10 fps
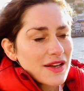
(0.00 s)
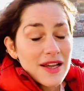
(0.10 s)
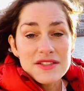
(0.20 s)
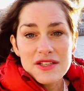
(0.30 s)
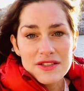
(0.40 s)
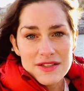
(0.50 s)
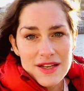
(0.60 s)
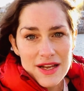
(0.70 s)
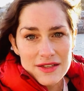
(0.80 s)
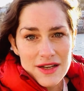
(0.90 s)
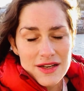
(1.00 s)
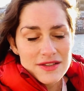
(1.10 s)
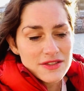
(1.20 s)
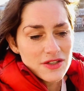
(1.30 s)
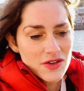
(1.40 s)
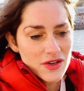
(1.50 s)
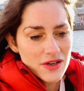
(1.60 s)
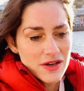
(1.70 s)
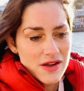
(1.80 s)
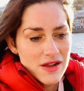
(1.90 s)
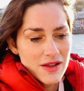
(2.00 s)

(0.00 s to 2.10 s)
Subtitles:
catching the deadlines or